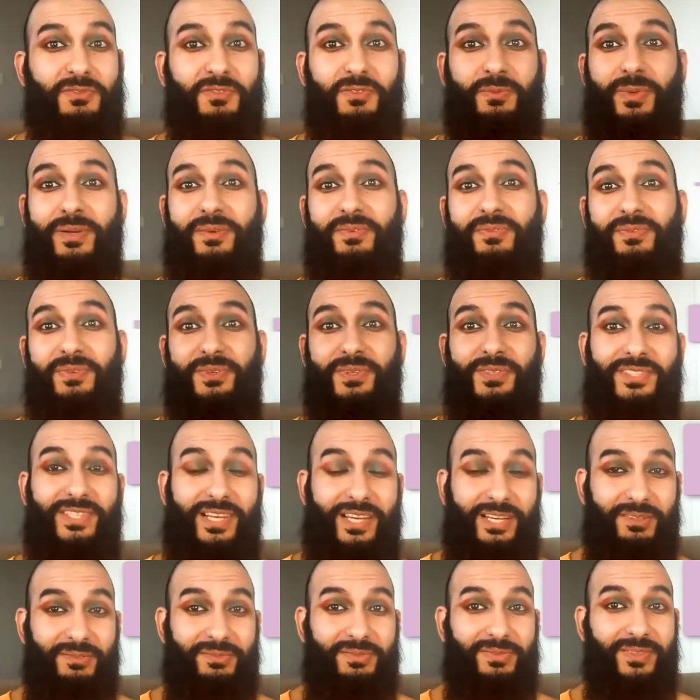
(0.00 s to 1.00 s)
For my first
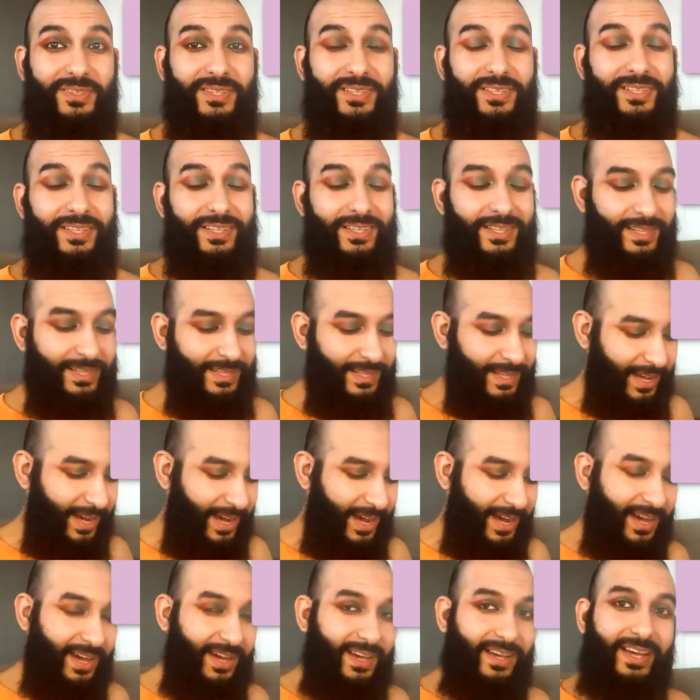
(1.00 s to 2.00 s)
outfit,
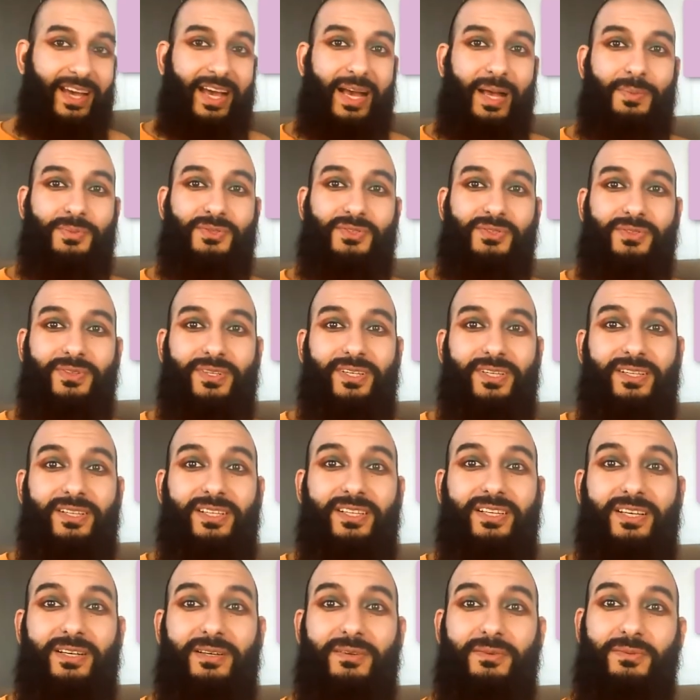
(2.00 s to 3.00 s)
I absolutely
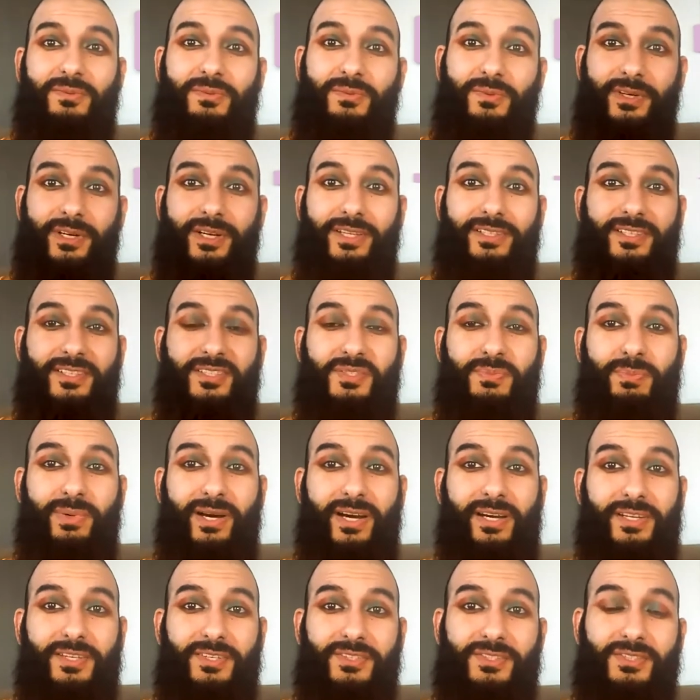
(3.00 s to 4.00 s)
love wearing this
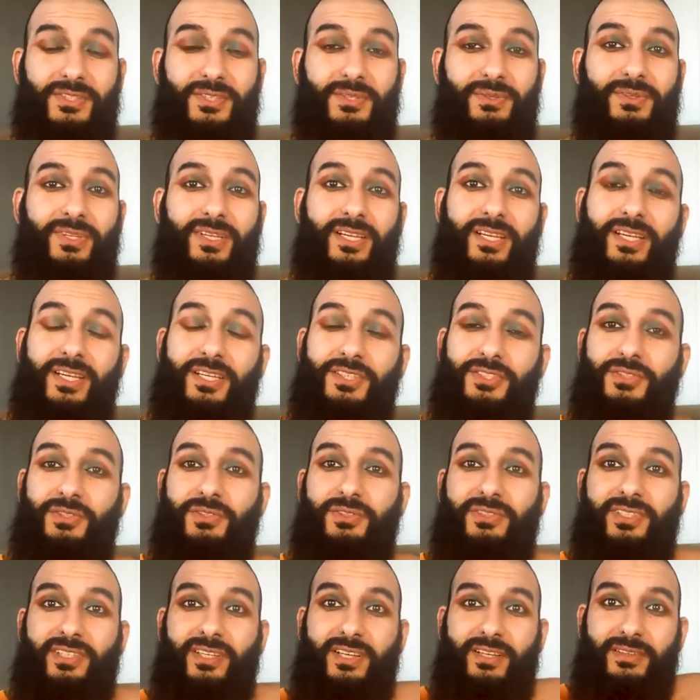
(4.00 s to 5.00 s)
bodysuit.
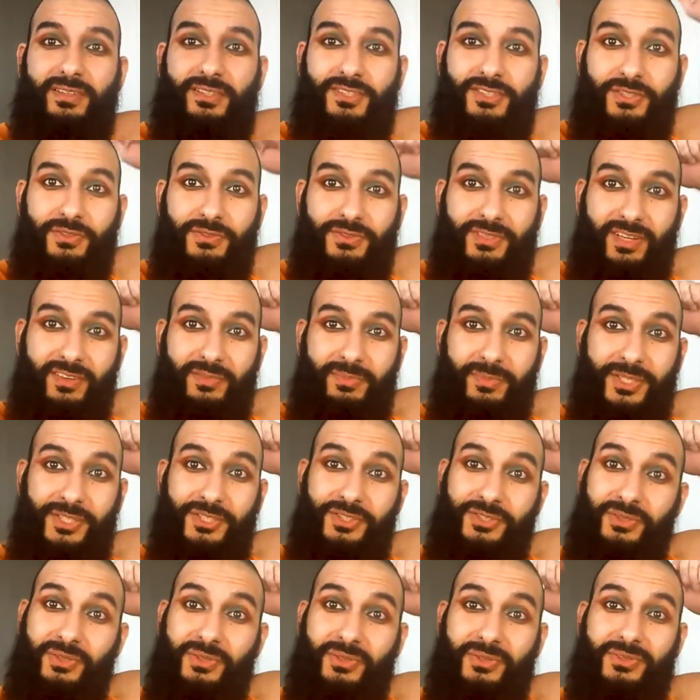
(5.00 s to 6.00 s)
Shows off my
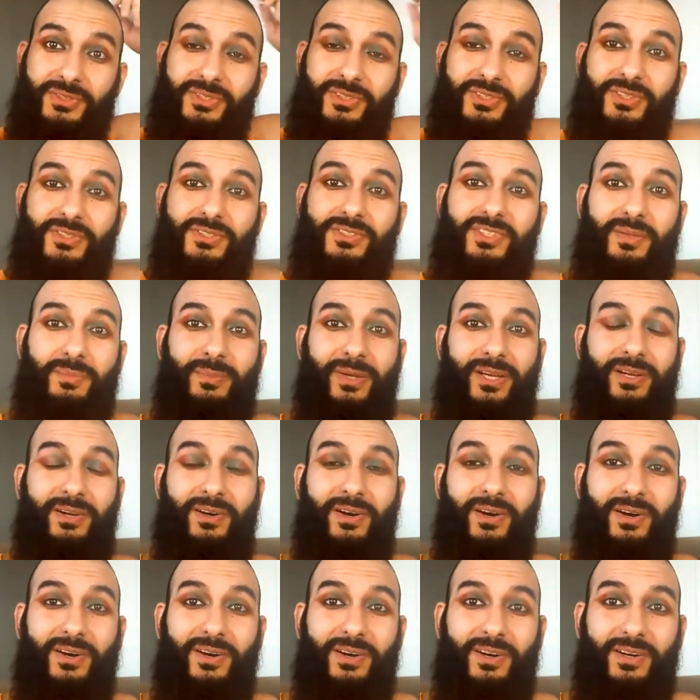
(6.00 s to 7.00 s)
shoulders and my
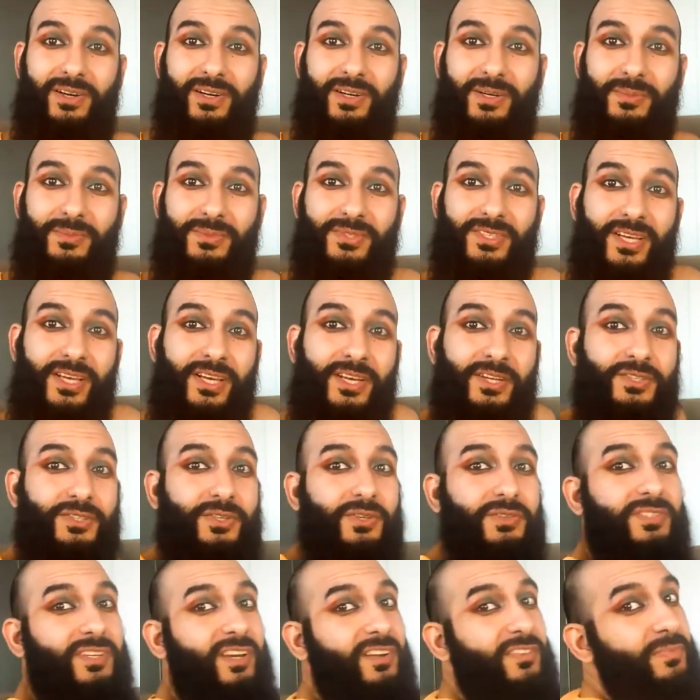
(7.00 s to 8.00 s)
arms,
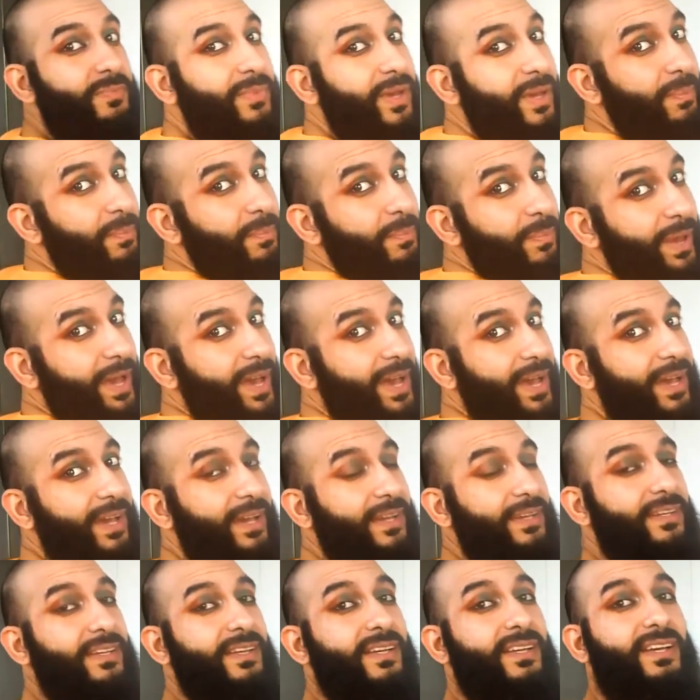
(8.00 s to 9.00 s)
shows off my
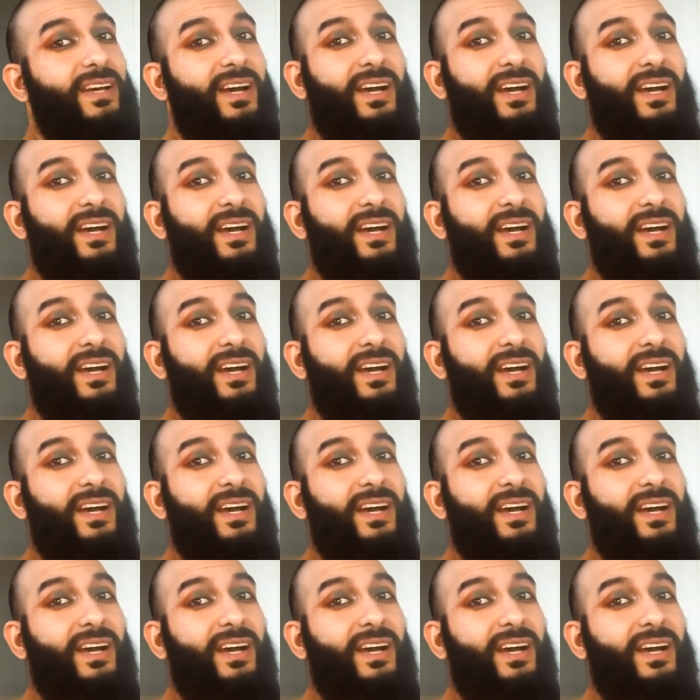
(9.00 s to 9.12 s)
back.